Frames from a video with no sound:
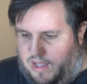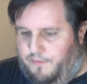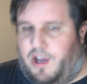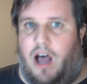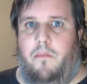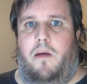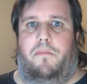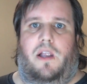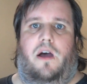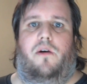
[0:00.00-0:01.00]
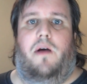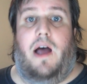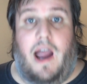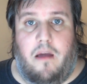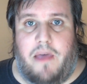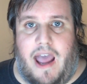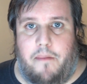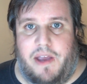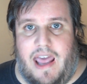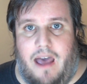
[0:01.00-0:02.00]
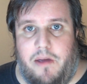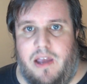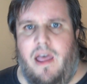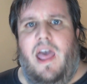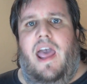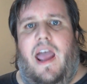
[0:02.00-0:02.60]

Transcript: Leave a comment below. I am the HappyCabbie.